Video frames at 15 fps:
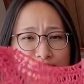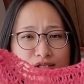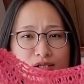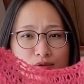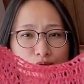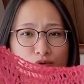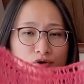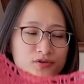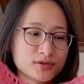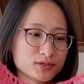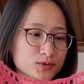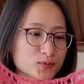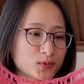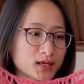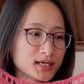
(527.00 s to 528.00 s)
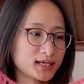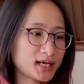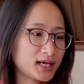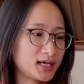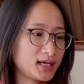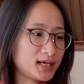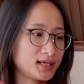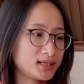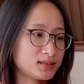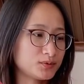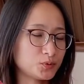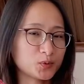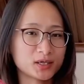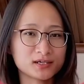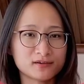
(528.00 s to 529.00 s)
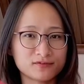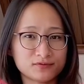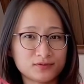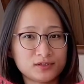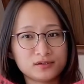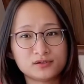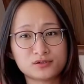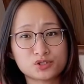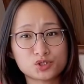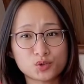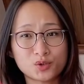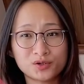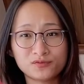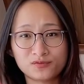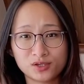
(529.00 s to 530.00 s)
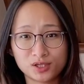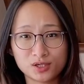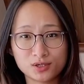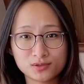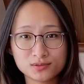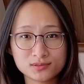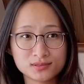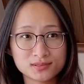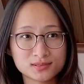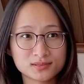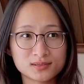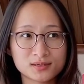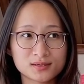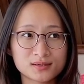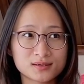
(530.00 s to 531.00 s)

I wore this one in one of the short videos.